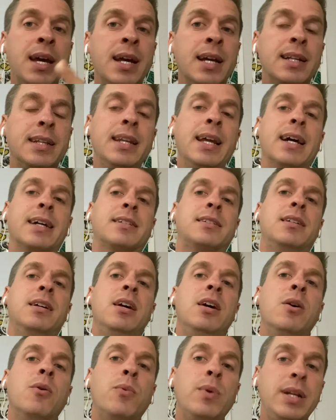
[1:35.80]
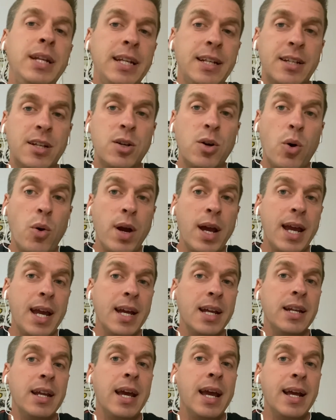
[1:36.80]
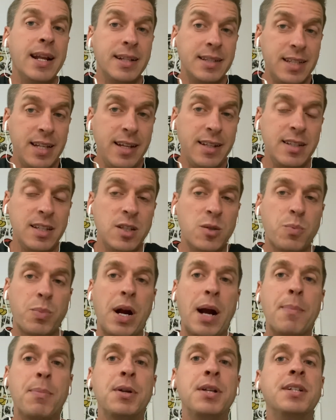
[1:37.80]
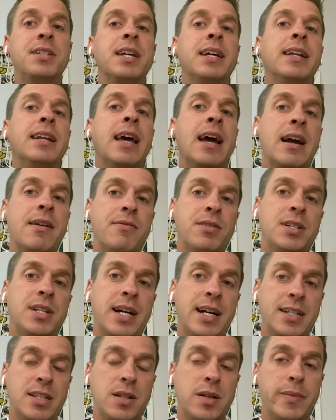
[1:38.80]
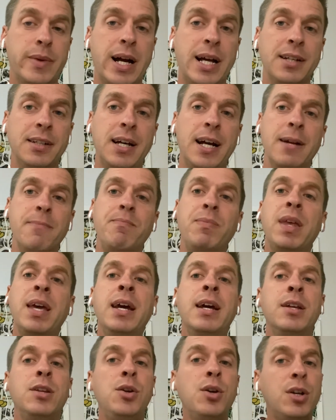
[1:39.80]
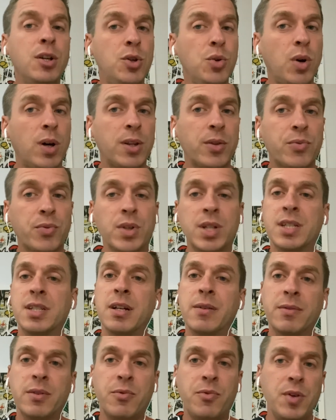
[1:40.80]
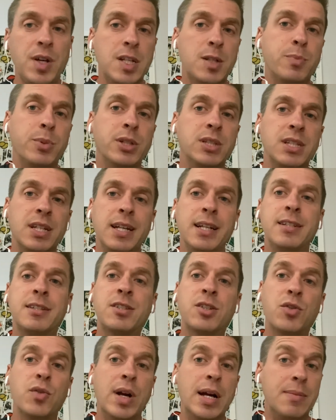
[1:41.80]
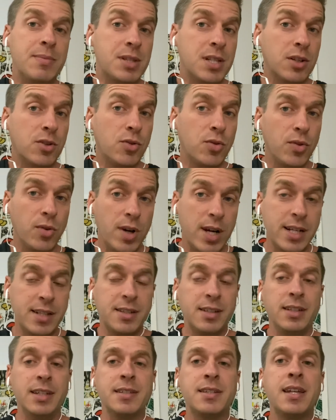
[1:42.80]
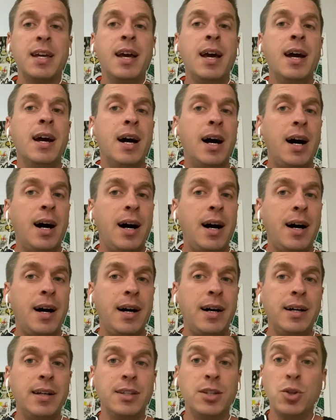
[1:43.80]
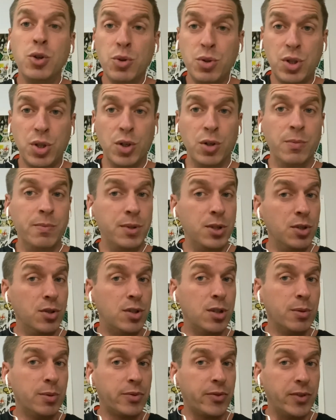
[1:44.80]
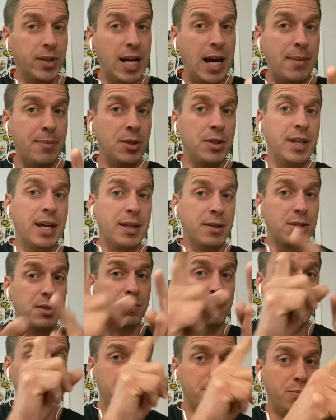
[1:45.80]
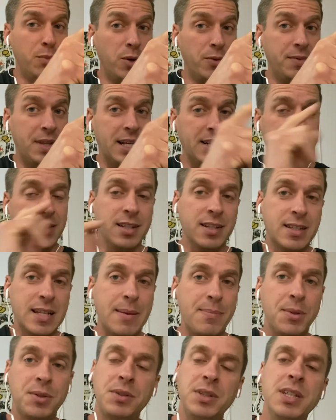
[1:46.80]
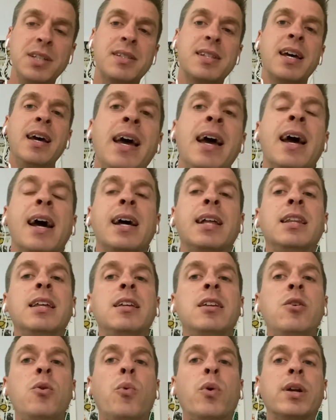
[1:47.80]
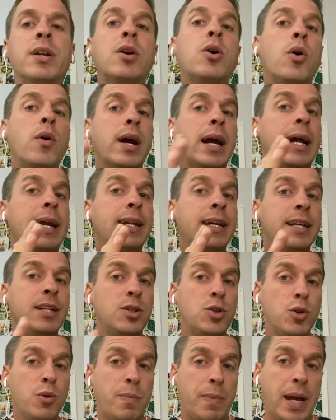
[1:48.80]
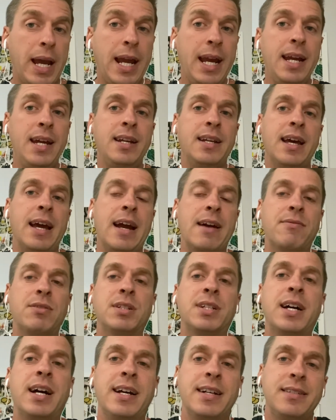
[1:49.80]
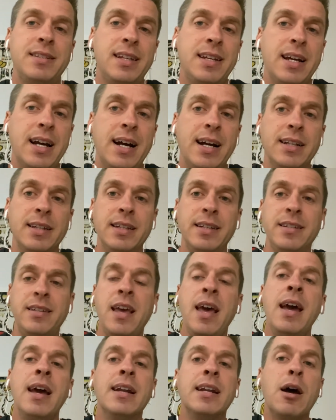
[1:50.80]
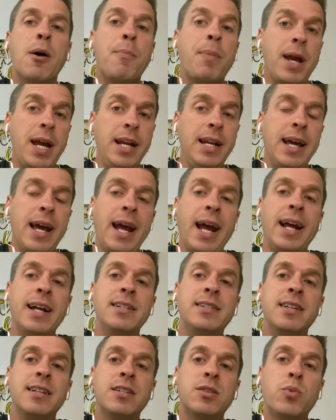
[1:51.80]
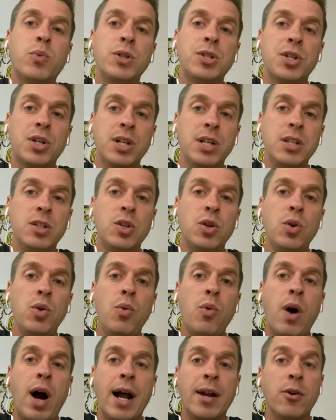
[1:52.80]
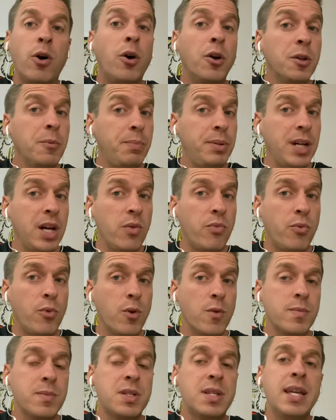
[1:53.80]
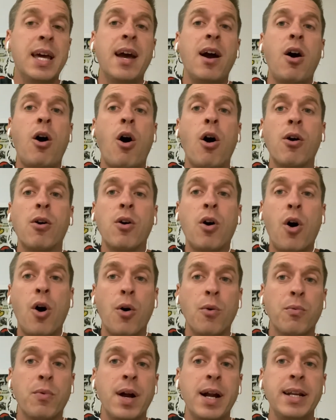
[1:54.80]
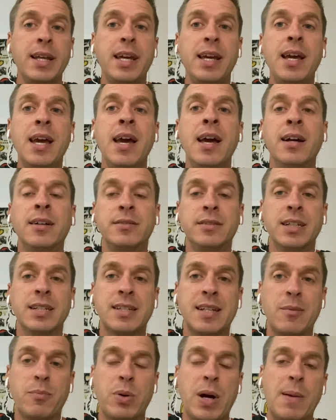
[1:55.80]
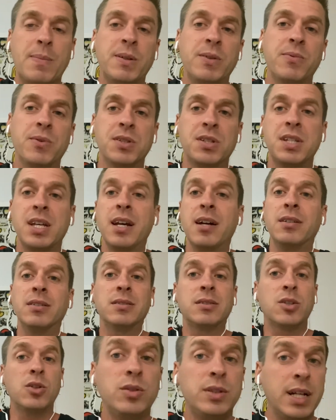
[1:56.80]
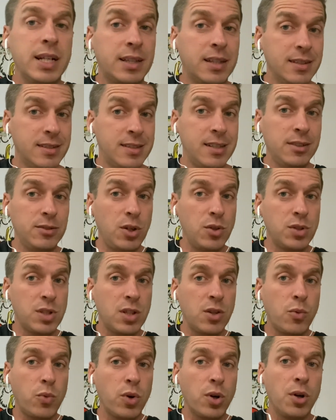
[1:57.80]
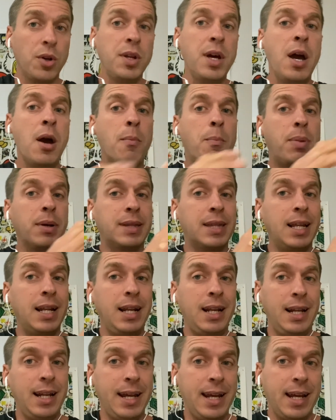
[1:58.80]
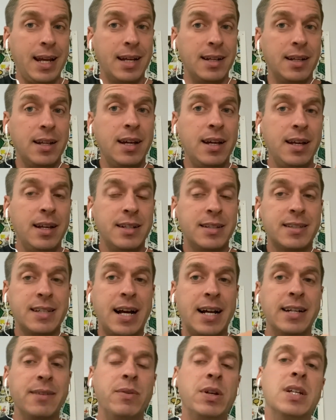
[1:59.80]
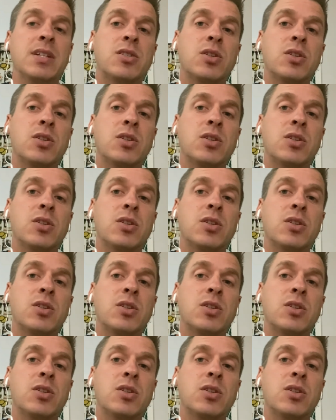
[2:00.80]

Next, we need to go ahead and take these properties and advertising them online. You could do all the free stuff, the Facebooks, the Instagrams, the Craigslist, YouTube. YouTube's phenomenal. That's move that to the top of the list. And then you want to go ahead and do paid advertising on these. Now, paid ads is what you're going to do on all the platforms that are already listing property for sale. So like the Zillows of the world, but the land side of it.